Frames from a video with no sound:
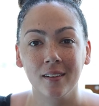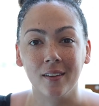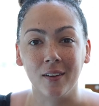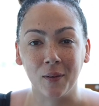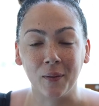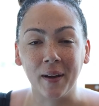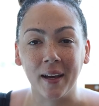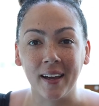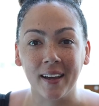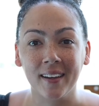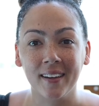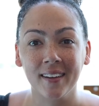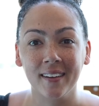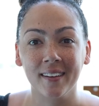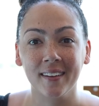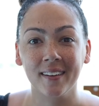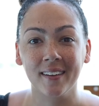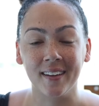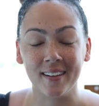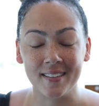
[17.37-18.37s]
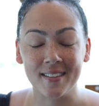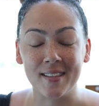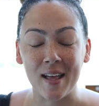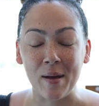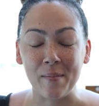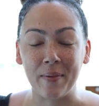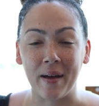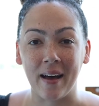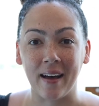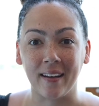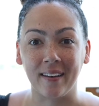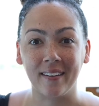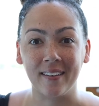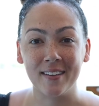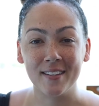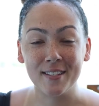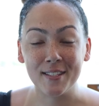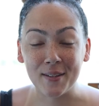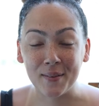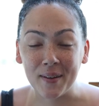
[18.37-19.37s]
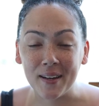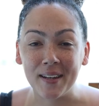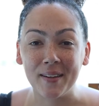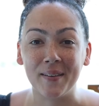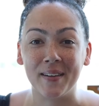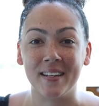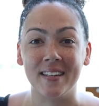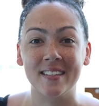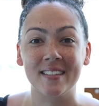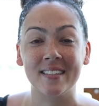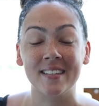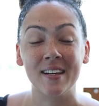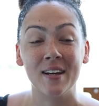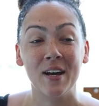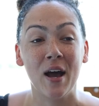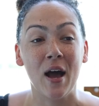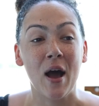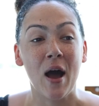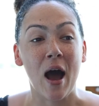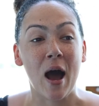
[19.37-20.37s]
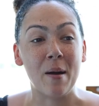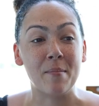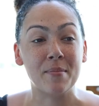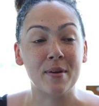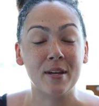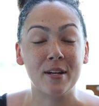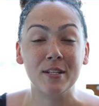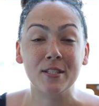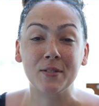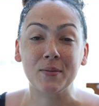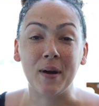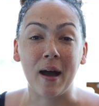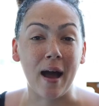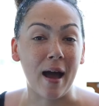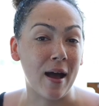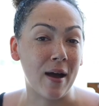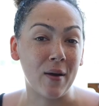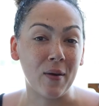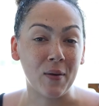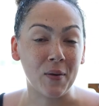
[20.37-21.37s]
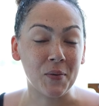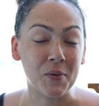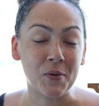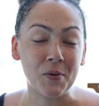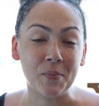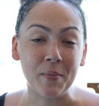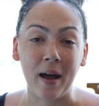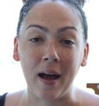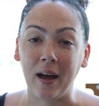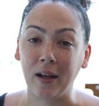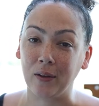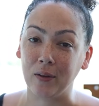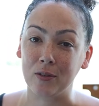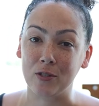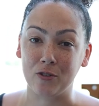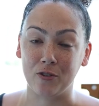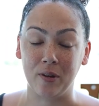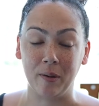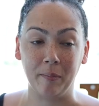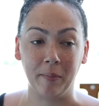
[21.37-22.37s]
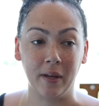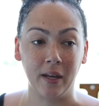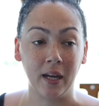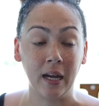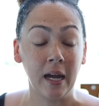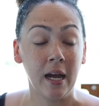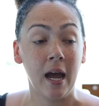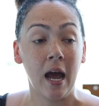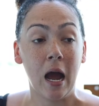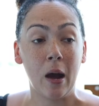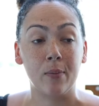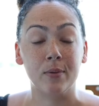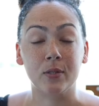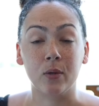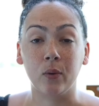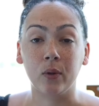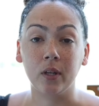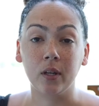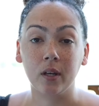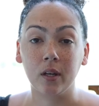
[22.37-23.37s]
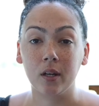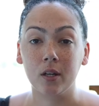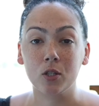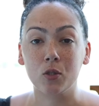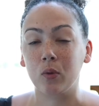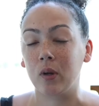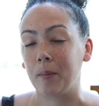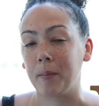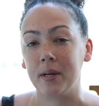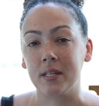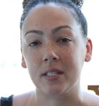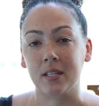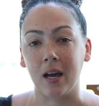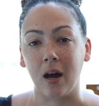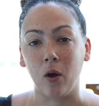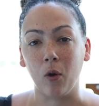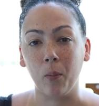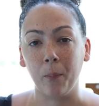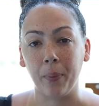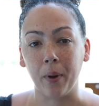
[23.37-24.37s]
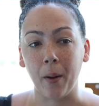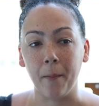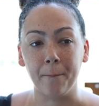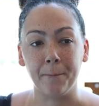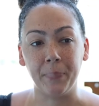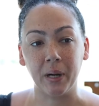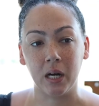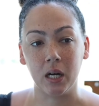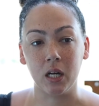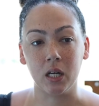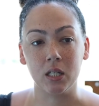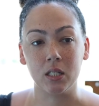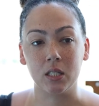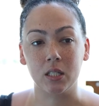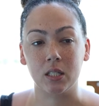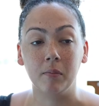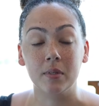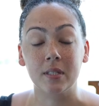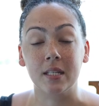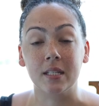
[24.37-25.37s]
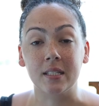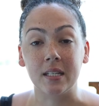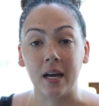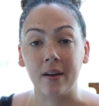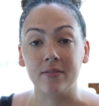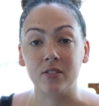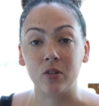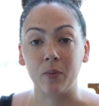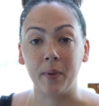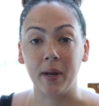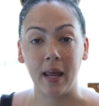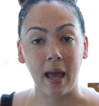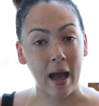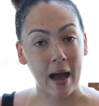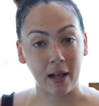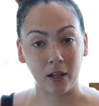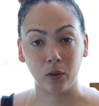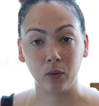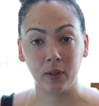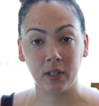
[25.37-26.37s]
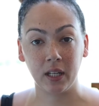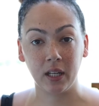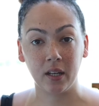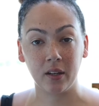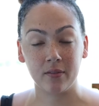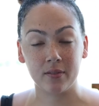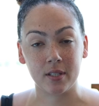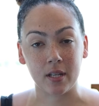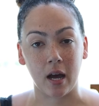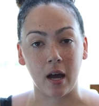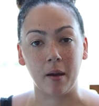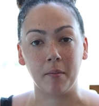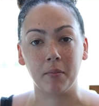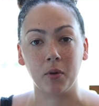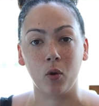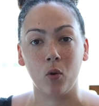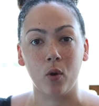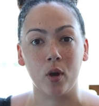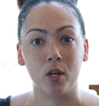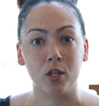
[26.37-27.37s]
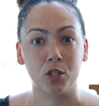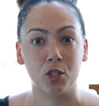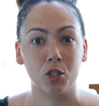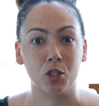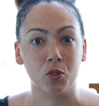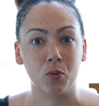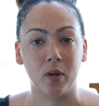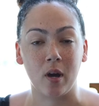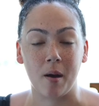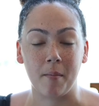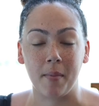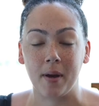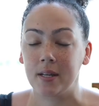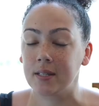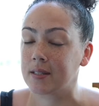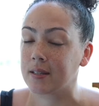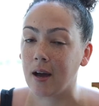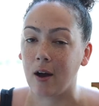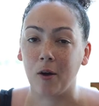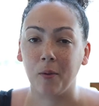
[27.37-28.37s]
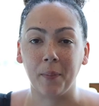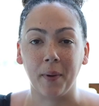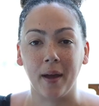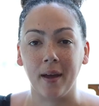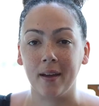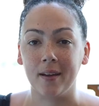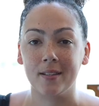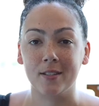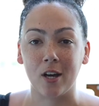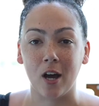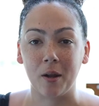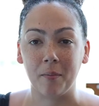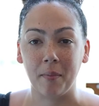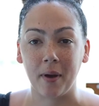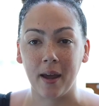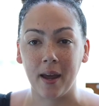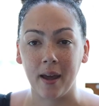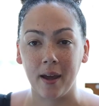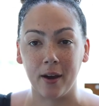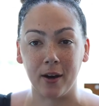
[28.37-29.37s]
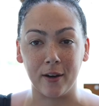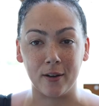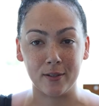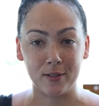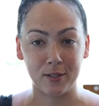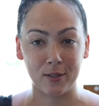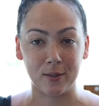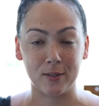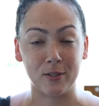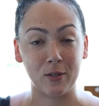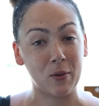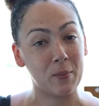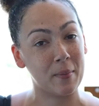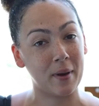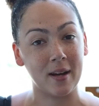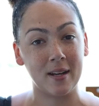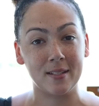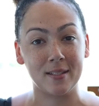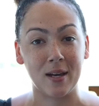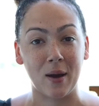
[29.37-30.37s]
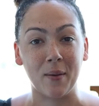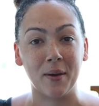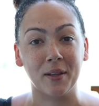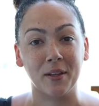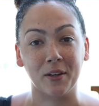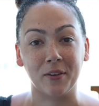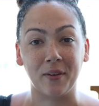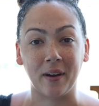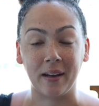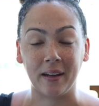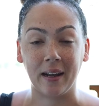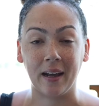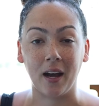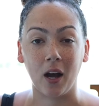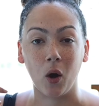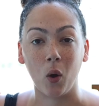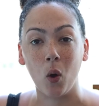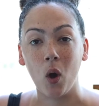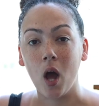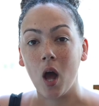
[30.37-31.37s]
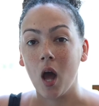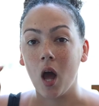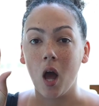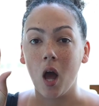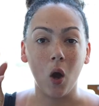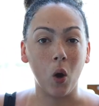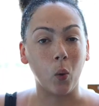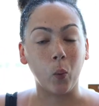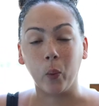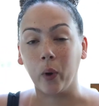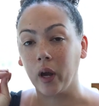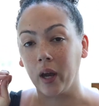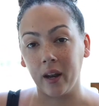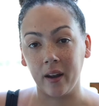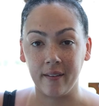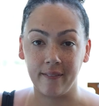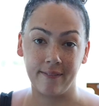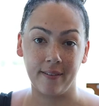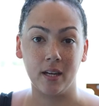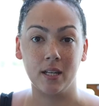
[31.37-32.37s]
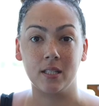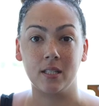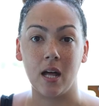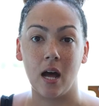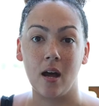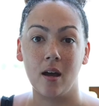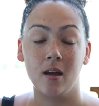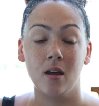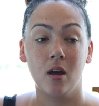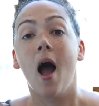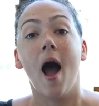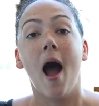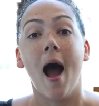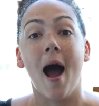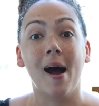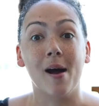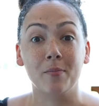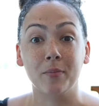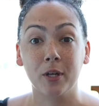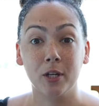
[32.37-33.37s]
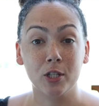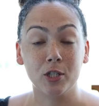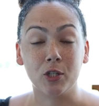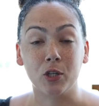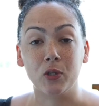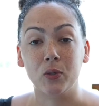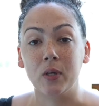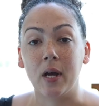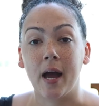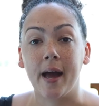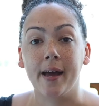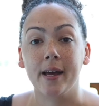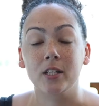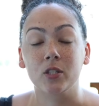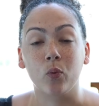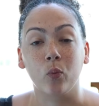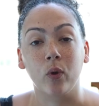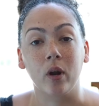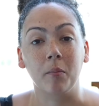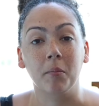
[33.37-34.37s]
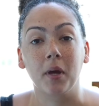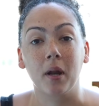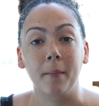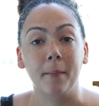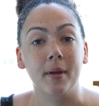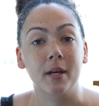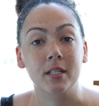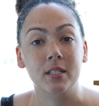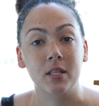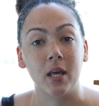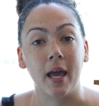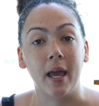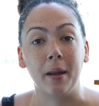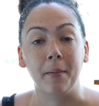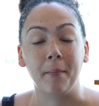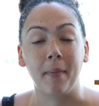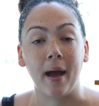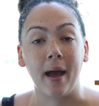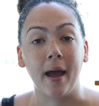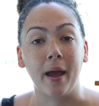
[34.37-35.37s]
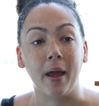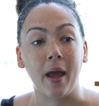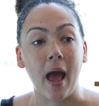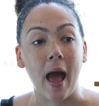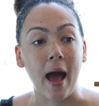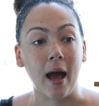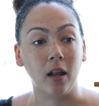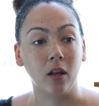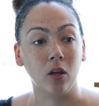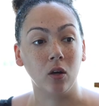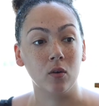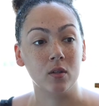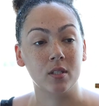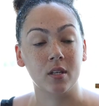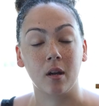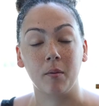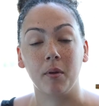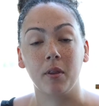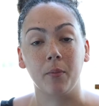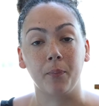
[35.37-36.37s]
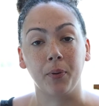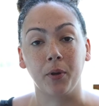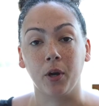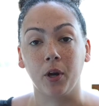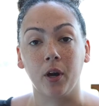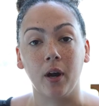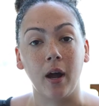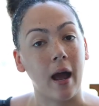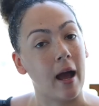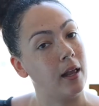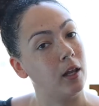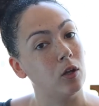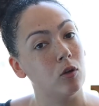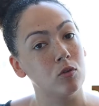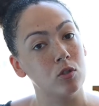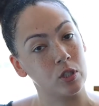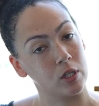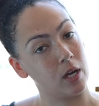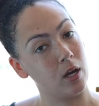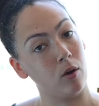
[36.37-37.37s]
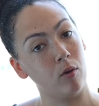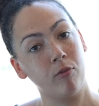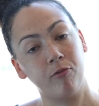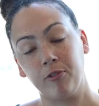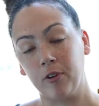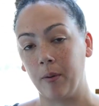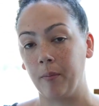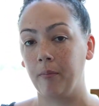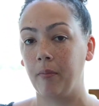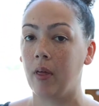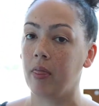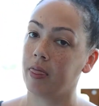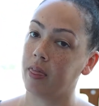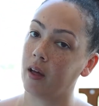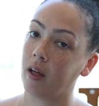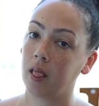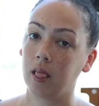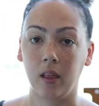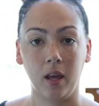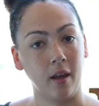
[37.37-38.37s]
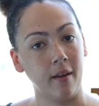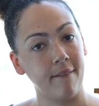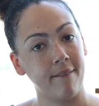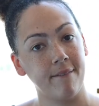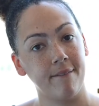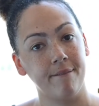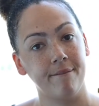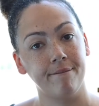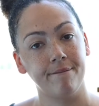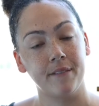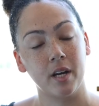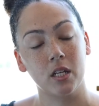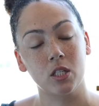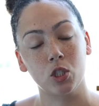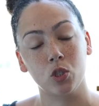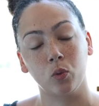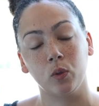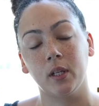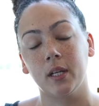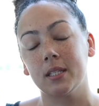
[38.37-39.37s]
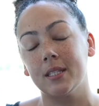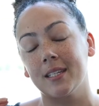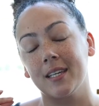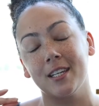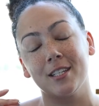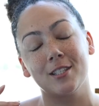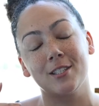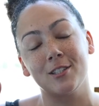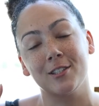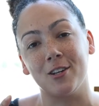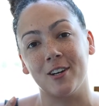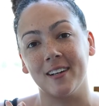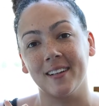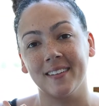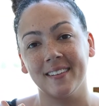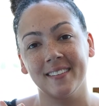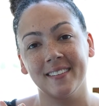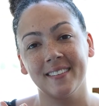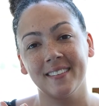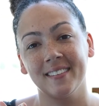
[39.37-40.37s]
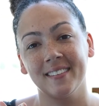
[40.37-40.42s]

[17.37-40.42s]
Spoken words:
Okay, it's that bad. So anyways, I'm gonna do an at-home aloe treatment. I was only gonna do it on my scalp, but since I have so many aloe leaves, I'm going to do it on my scalp and on my hair. So don't mind how I look right now. We're gonna fix that. I'm gonna show you guys what I'm gonna mix in my aloe. It's gonna be the pure aloe gel from the leaf. So let's get started.